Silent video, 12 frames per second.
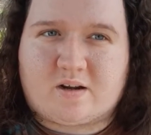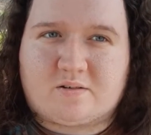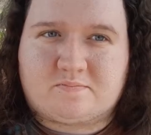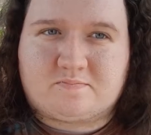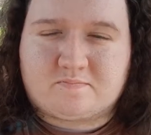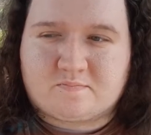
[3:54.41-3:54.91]
now.
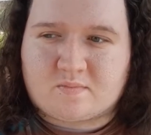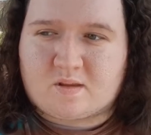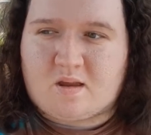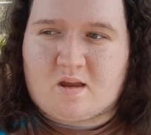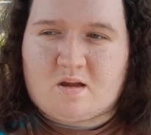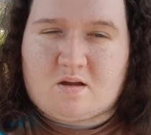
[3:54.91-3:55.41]

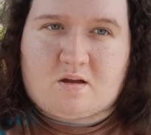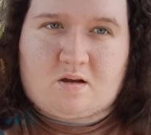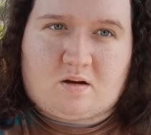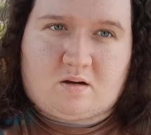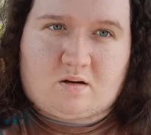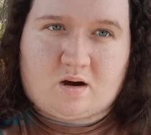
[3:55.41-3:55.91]

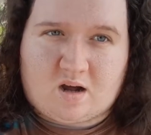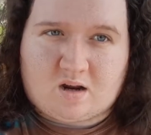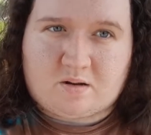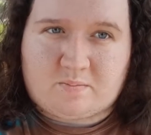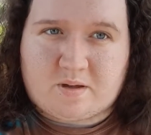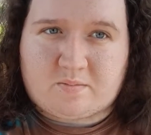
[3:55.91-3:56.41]
A
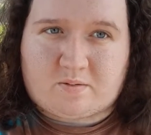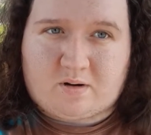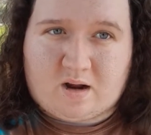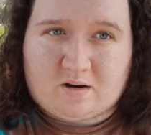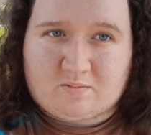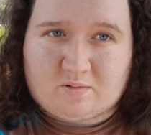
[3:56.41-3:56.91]
lot of people are
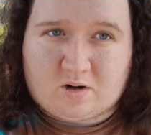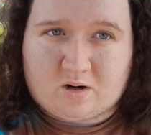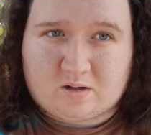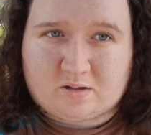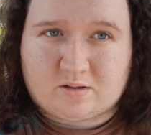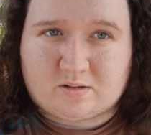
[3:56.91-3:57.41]
out of work.